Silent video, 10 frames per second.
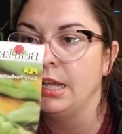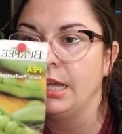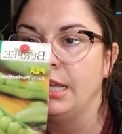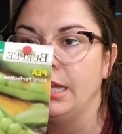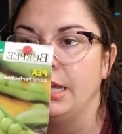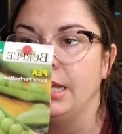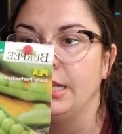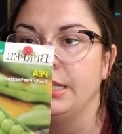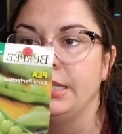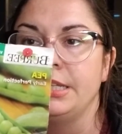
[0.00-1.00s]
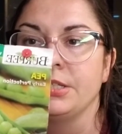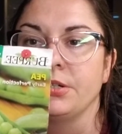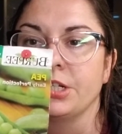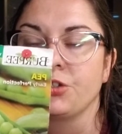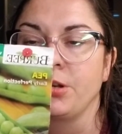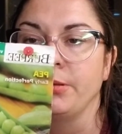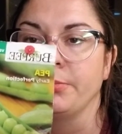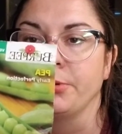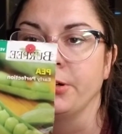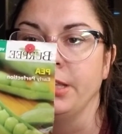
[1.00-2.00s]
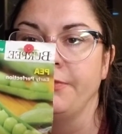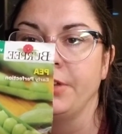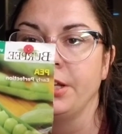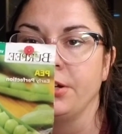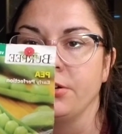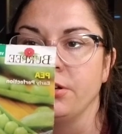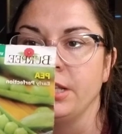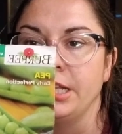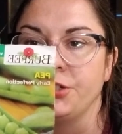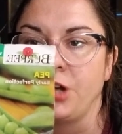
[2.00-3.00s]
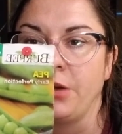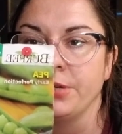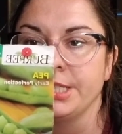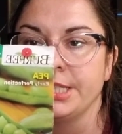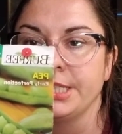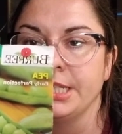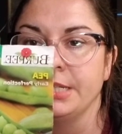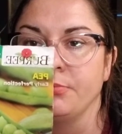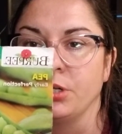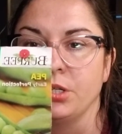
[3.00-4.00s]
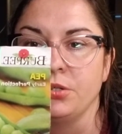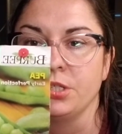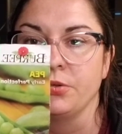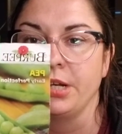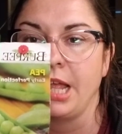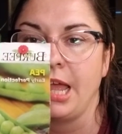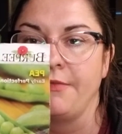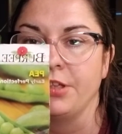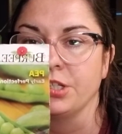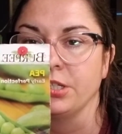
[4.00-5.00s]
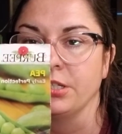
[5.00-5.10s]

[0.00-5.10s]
and these are extremely prolific, early and drought resistant, produce 3.5-inch